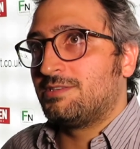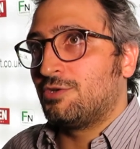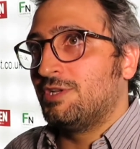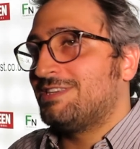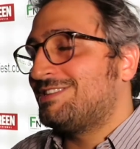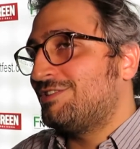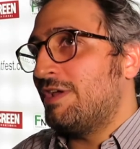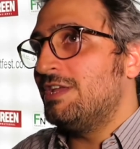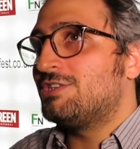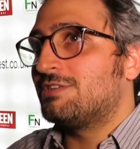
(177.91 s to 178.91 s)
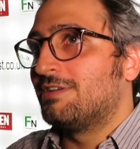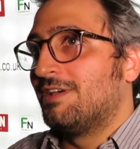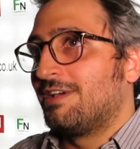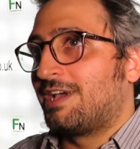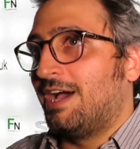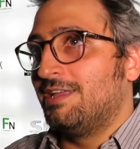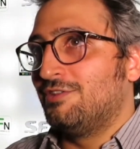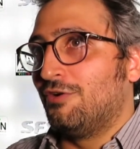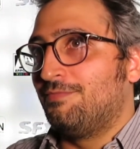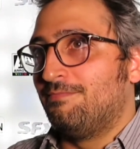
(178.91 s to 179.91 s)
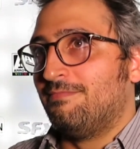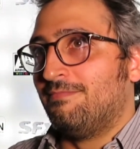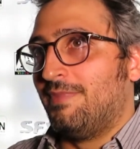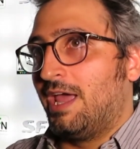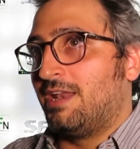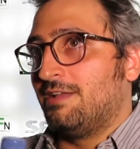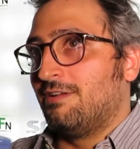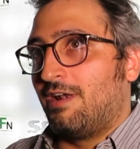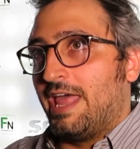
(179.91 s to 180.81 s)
So it's strange kind of another